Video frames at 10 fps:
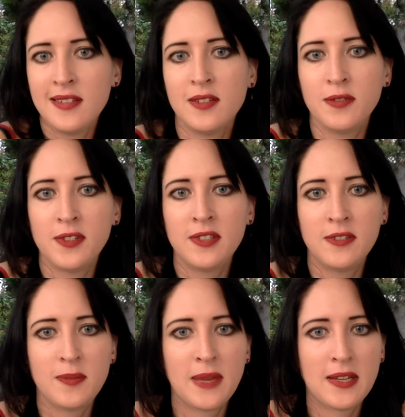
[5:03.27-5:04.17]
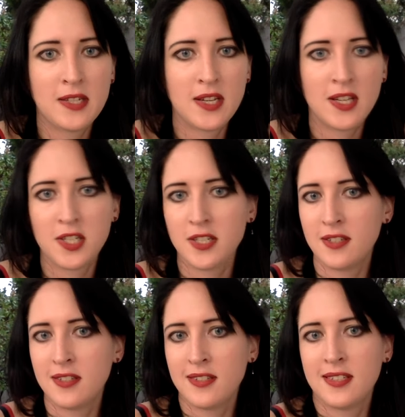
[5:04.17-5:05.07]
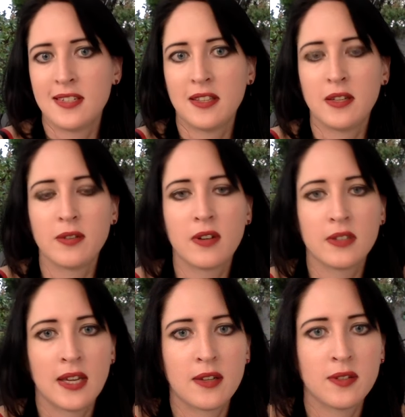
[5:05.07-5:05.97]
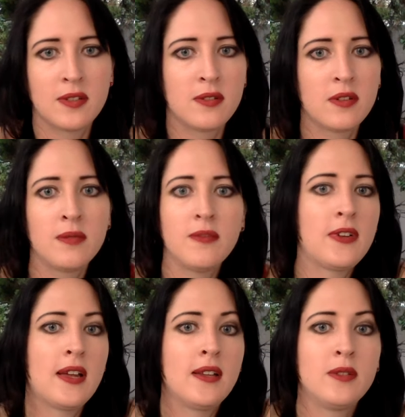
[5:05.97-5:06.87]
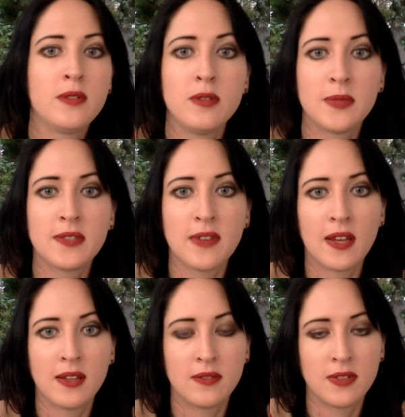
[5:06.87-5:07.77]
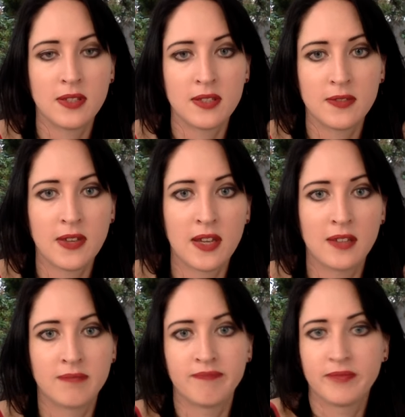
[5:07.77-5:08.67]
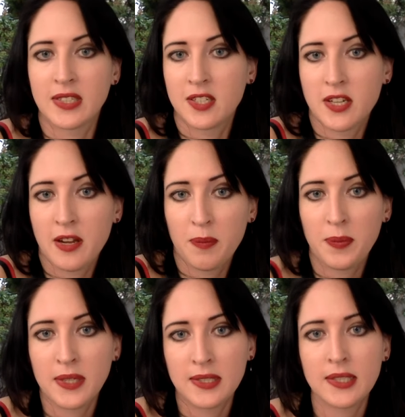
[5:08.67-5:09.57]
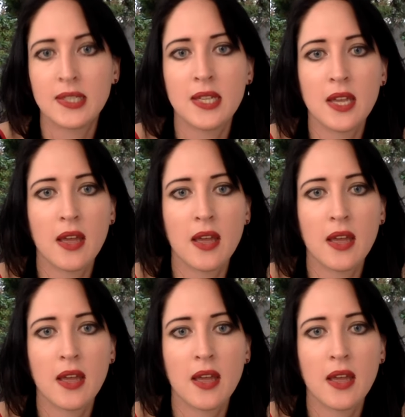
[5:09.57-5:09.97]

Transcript: you're full of imagination, there's nothing wrong, the house is fine, the room is fine, everything's fine, like, shut up, basically.